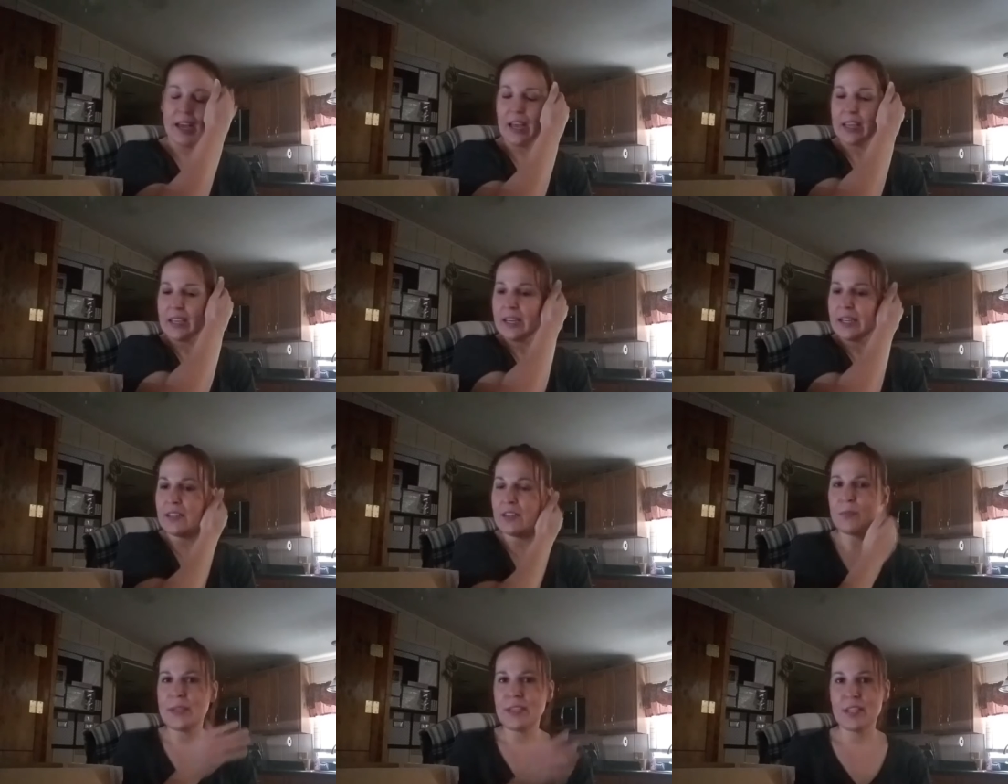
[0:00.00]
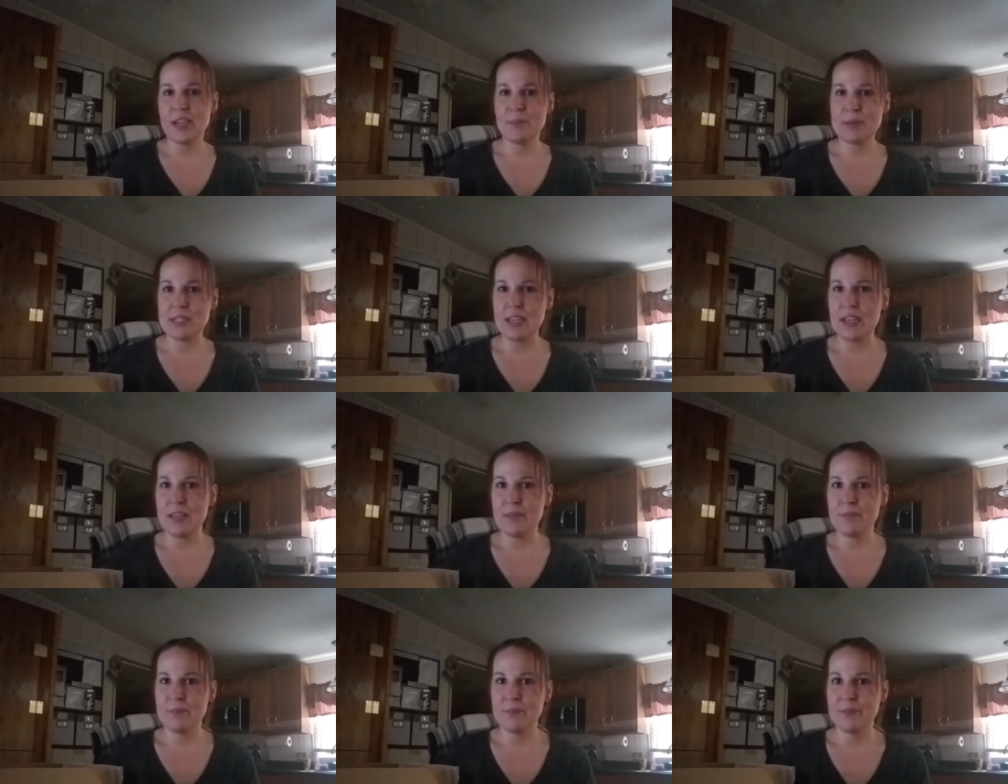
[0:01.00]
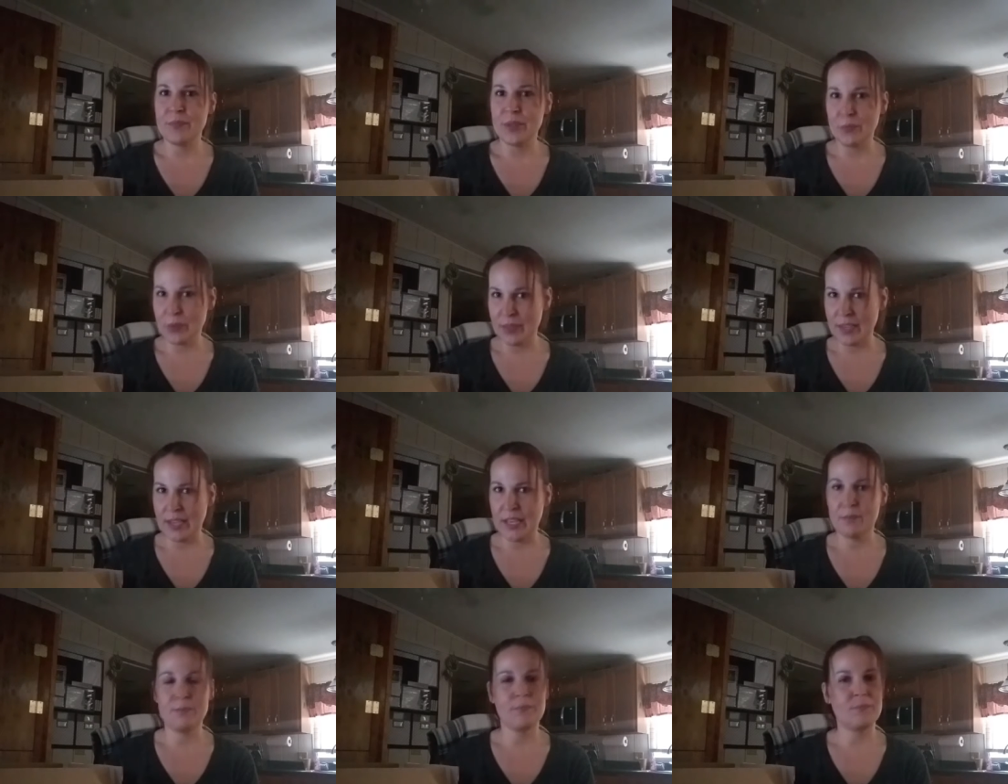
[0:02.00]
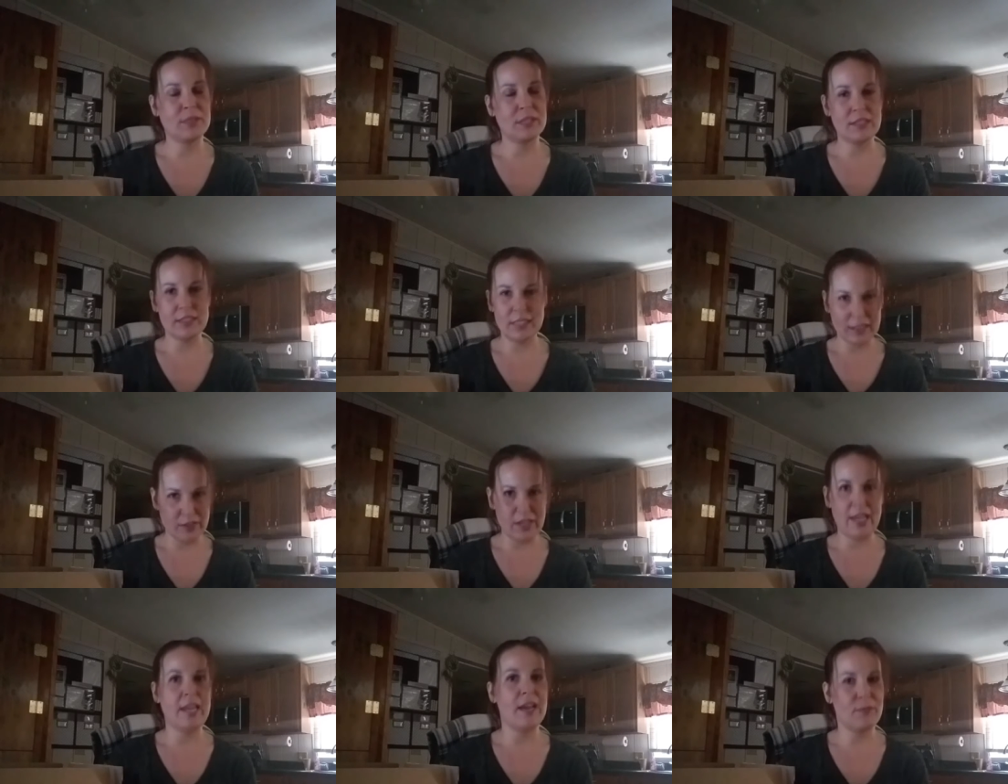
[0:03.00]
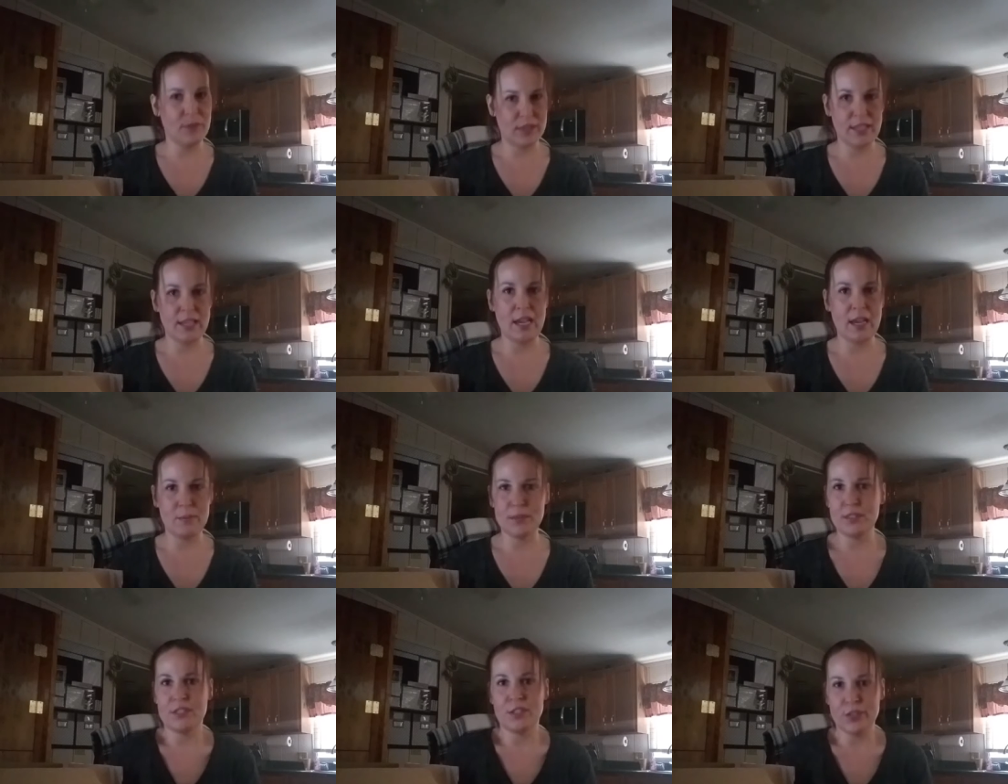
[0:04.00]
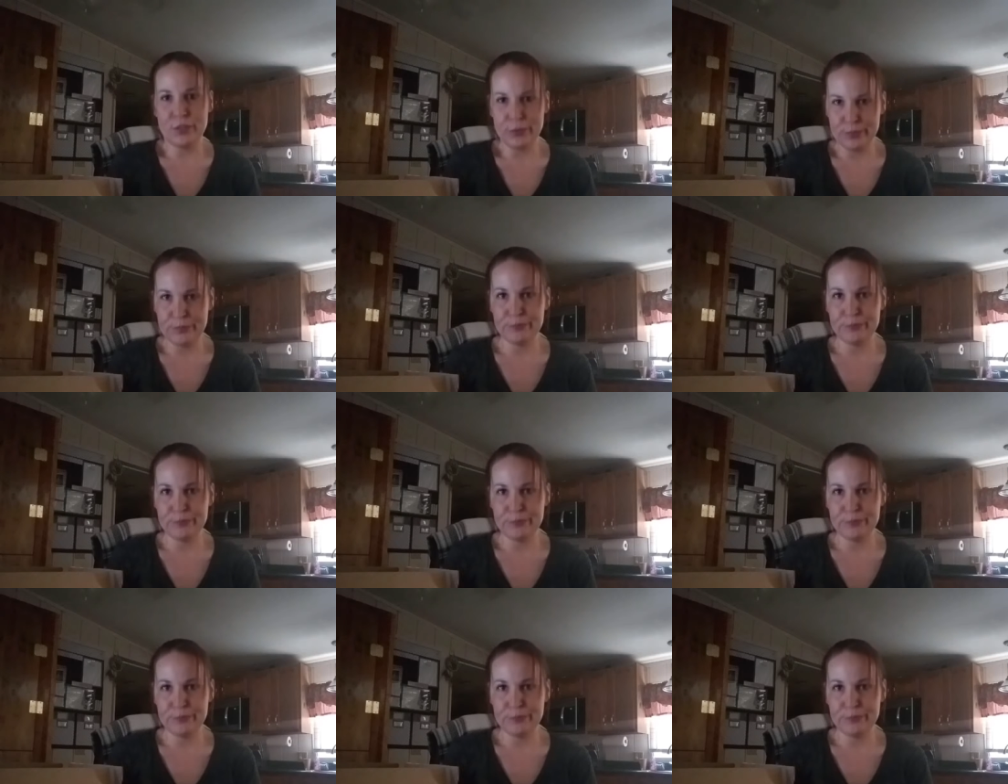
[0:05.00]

I got a little bit upset with that, but then I was like, okay, everything happens, you know.